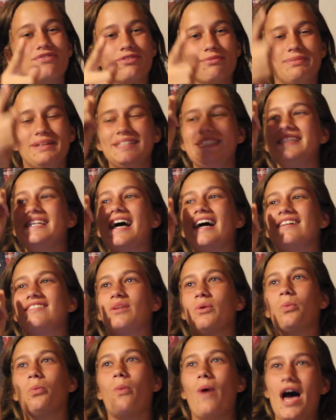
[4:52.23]
from BTS.
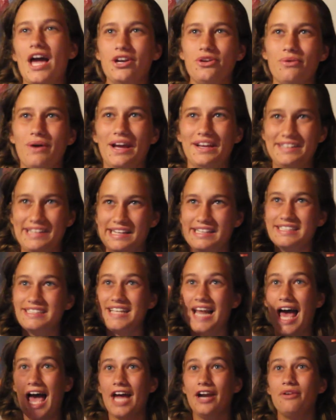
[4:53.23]
Why do I say
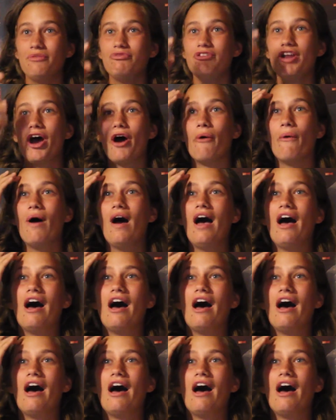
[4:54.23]
this? I don't know.